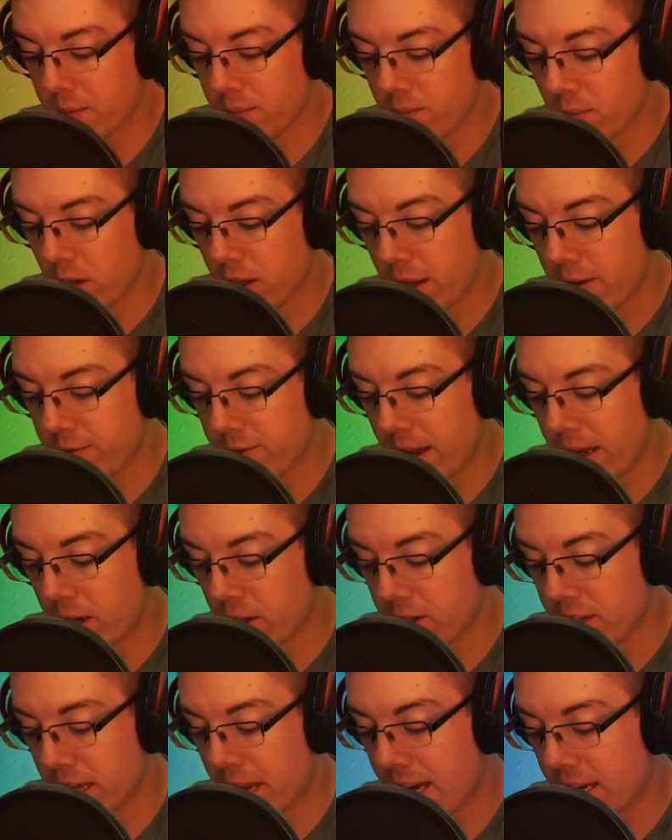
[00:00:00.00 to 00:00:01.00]
on that final
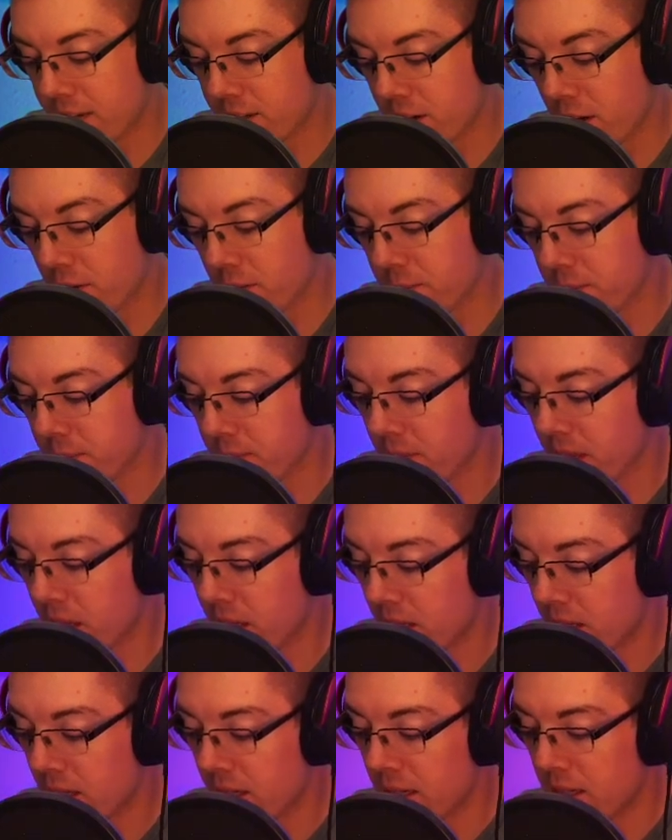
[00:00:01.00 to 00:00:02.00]
attack. So
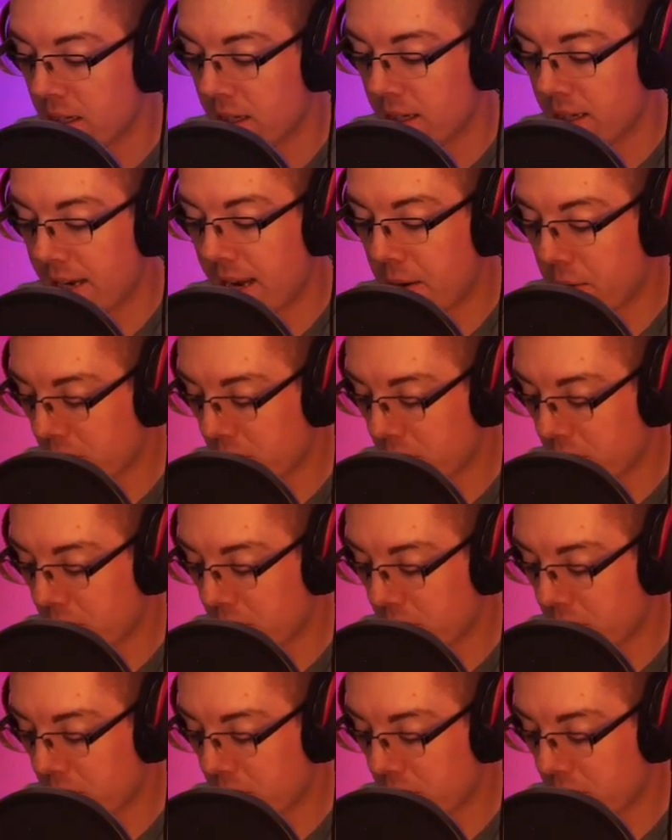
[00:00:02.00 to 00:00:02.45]
now we're